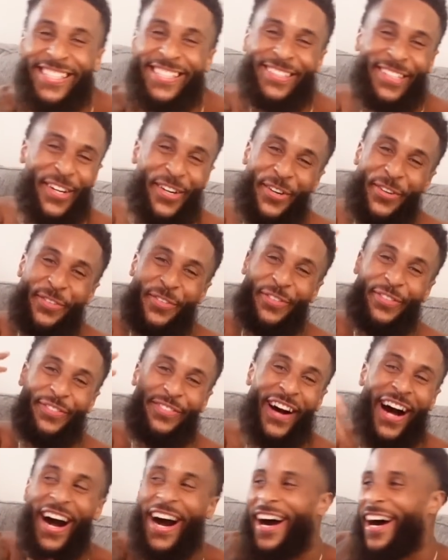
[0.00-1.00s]
so
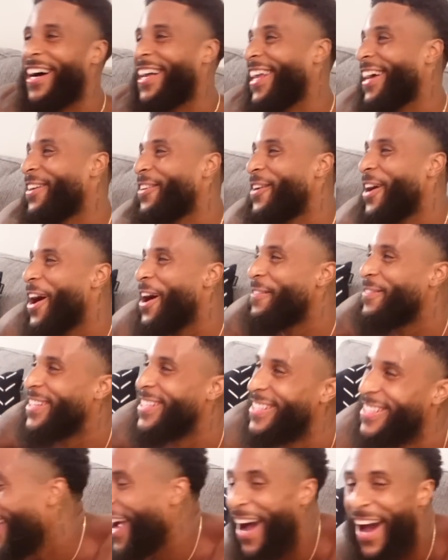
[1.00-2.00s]
far. That why
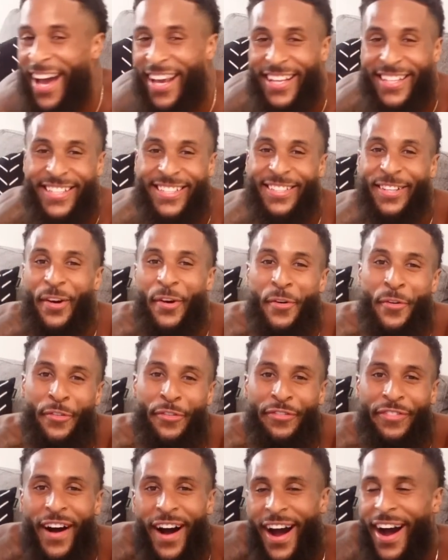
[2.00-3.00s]
God is so
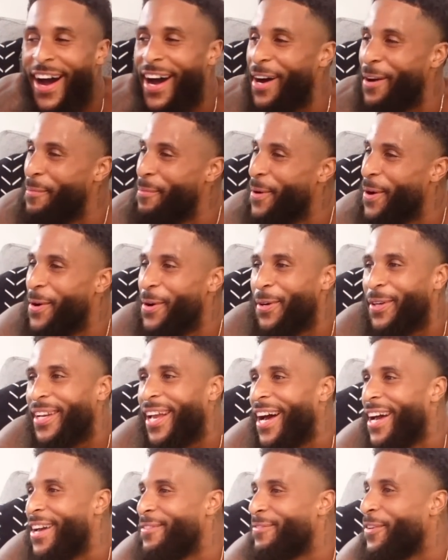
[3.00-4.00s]
far, bro.
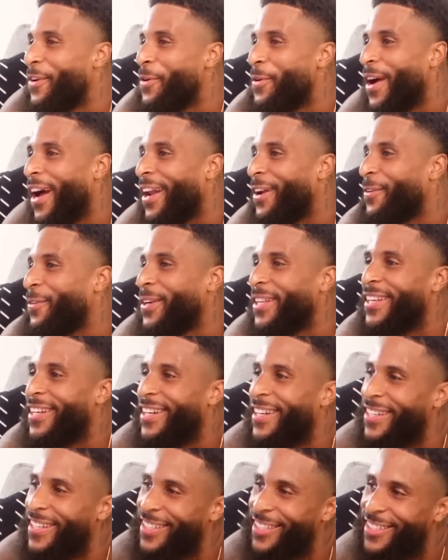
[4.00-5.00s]
Like, folk gotta really
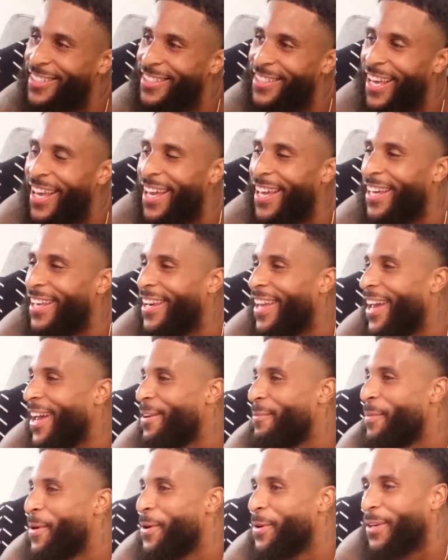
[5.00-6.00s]
understand
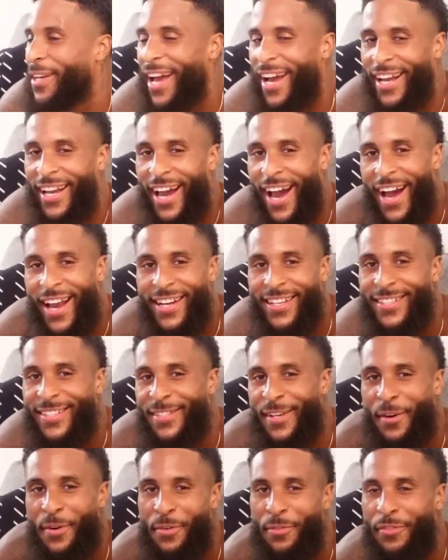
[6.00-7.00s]
that, bro. Like, God is
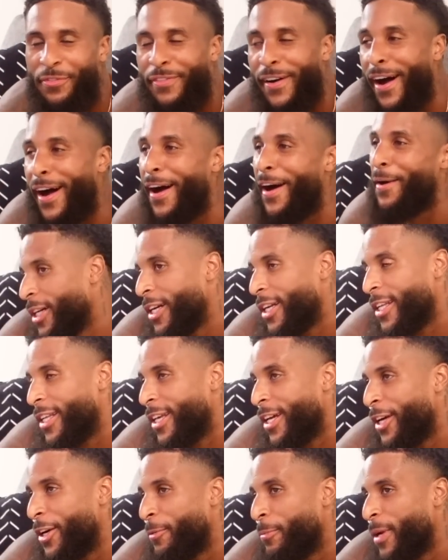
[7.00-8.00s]
so far. But
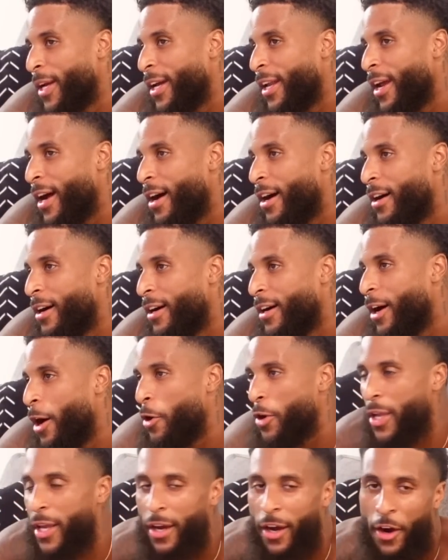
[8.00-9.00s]
yeah, man, I, uh, oh
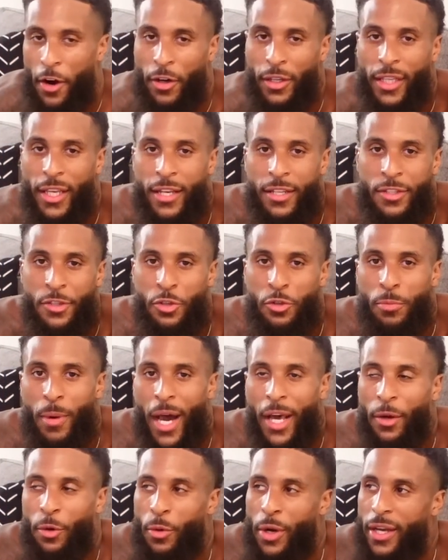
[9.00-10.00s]
yeah, earlier too,
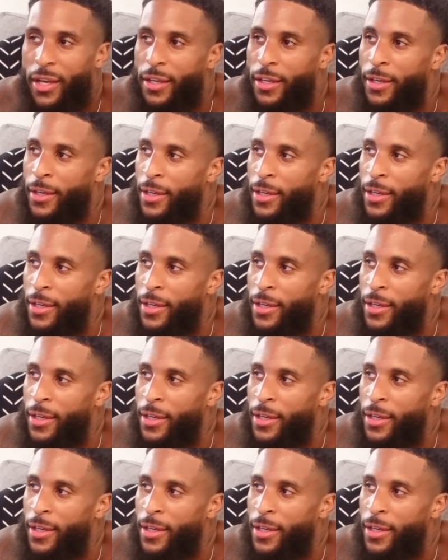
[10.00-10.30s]
by the way,